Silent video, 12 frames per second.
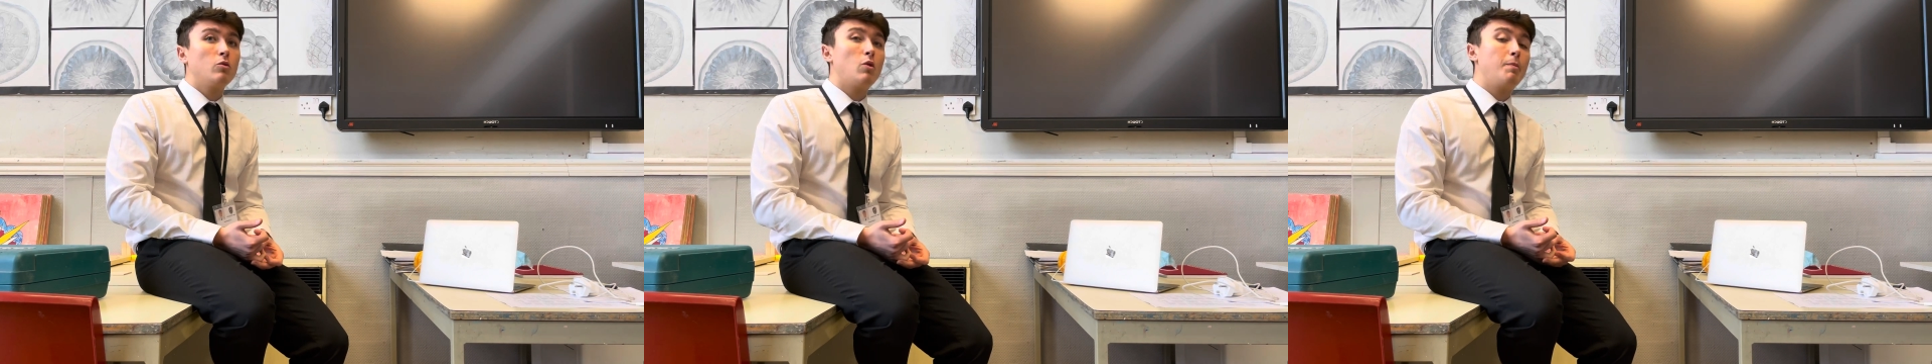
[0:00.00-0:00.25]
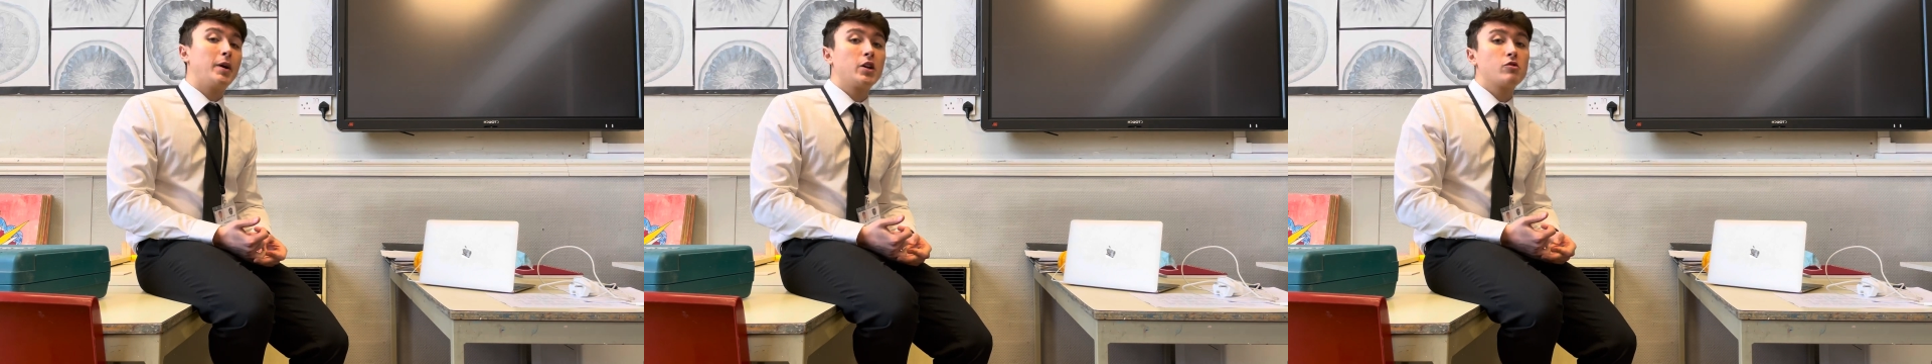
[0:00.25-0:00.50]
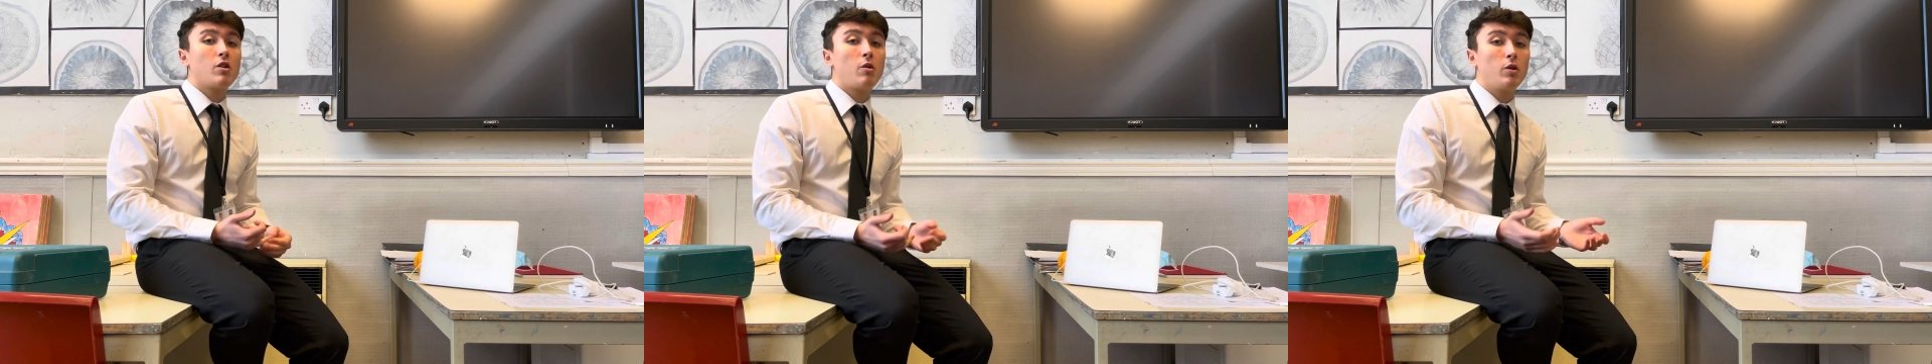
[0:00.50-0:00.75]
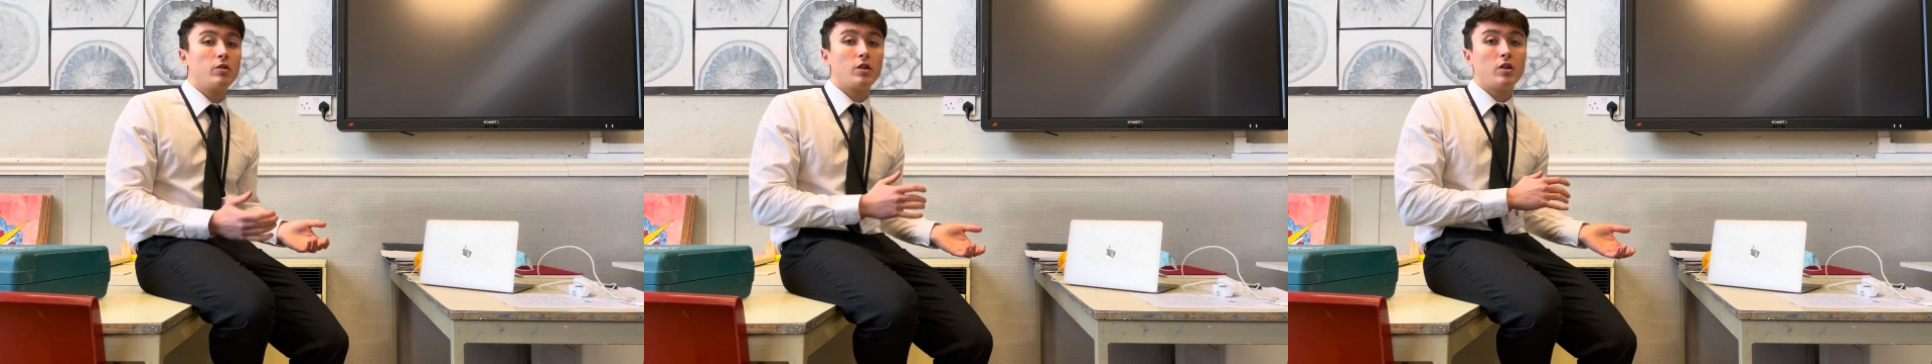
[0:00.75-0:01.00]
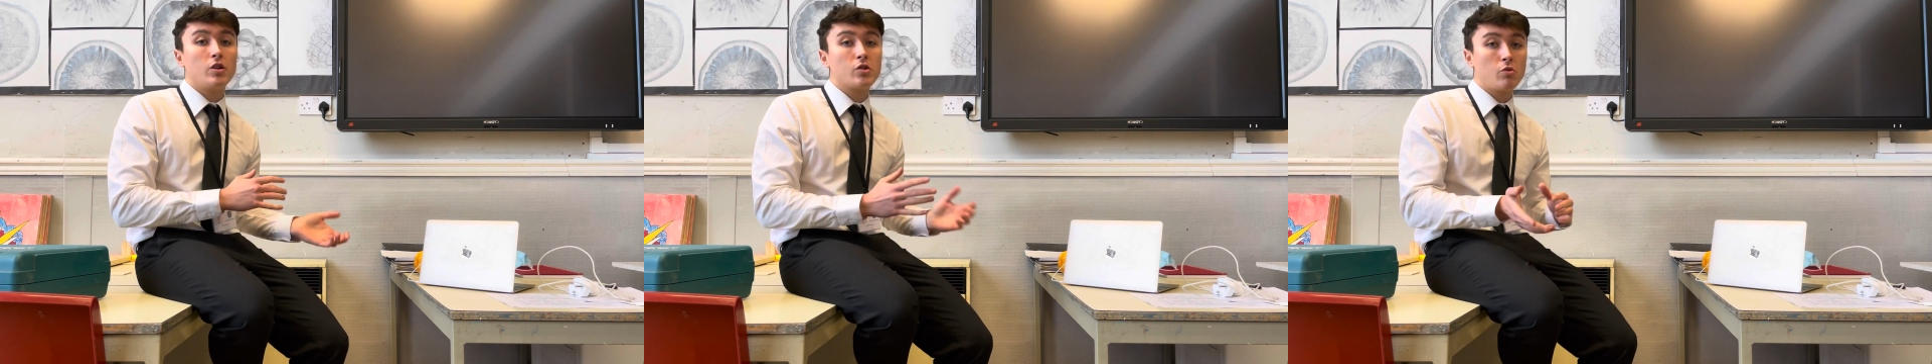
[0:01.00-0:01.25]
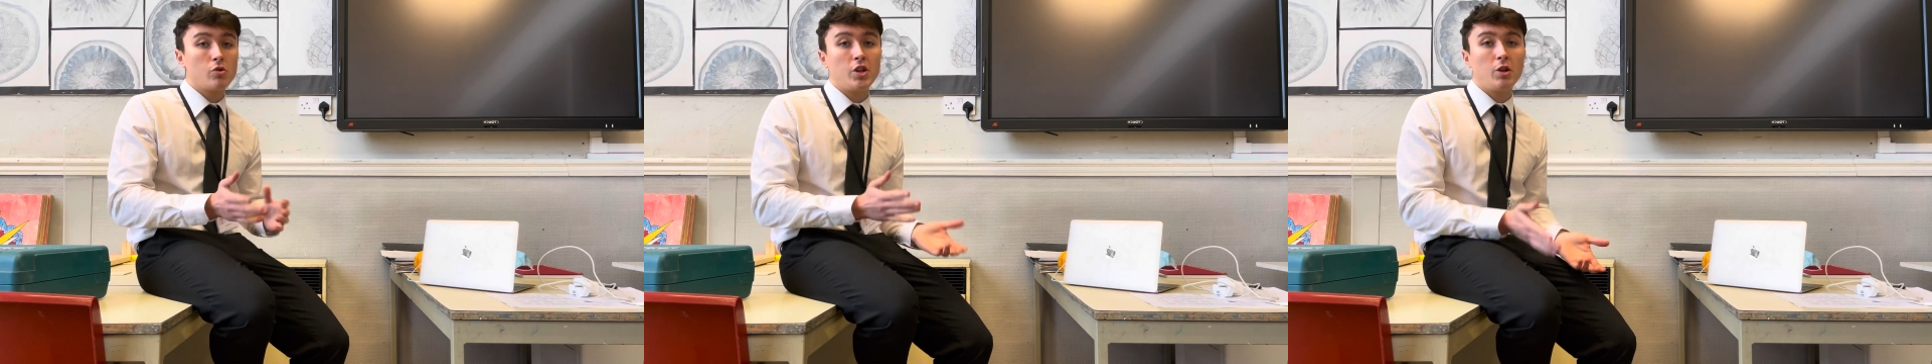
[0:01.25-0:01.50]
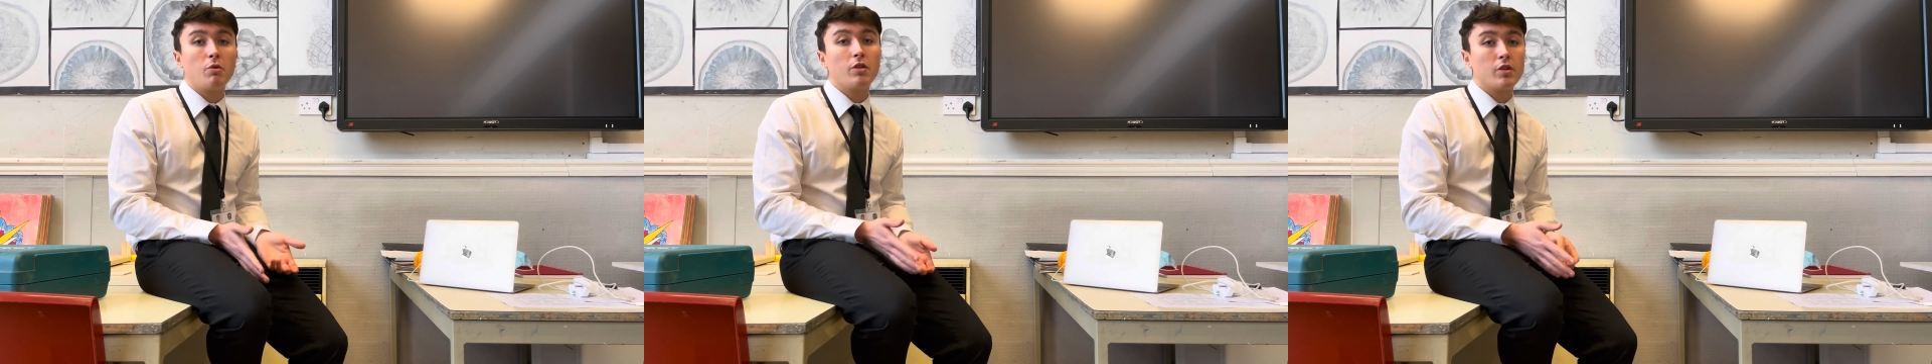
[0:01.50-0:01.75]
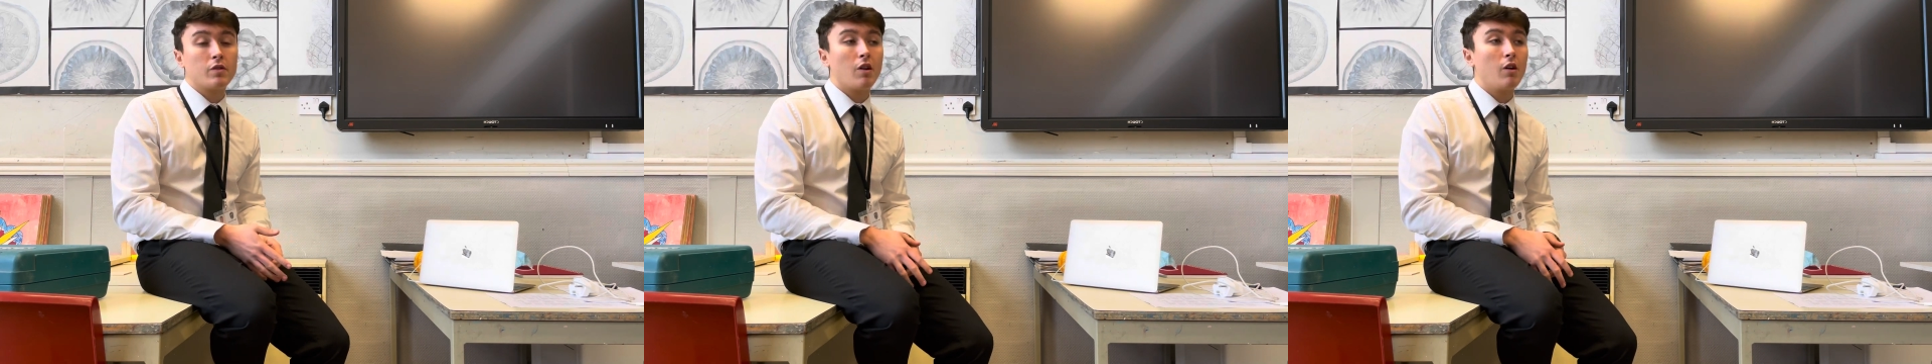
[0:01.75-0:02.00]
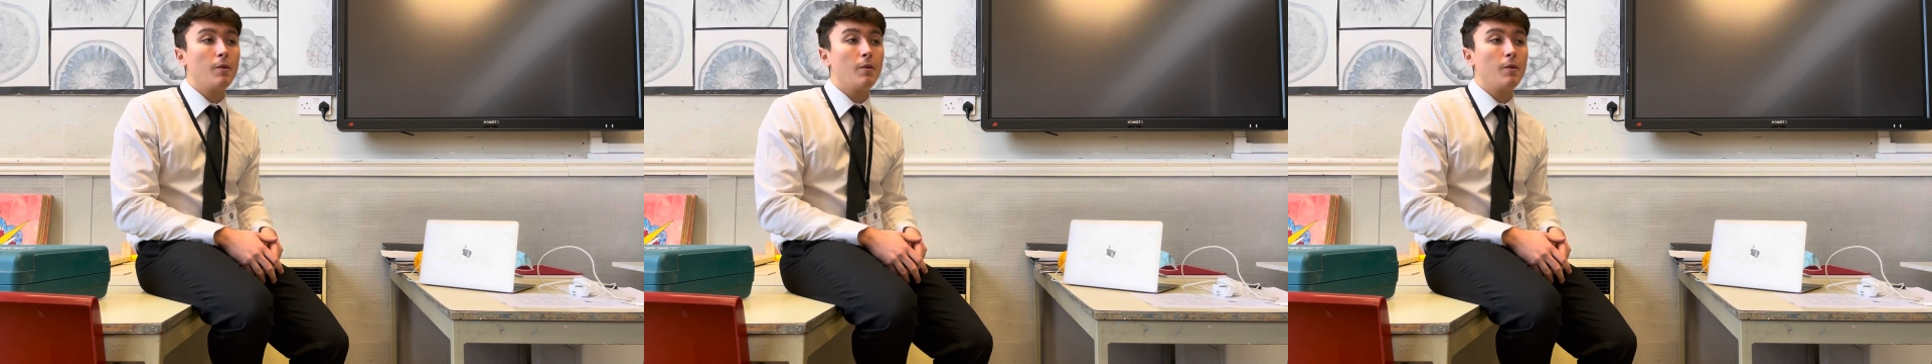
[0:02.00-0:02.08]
picture I would associate with the song,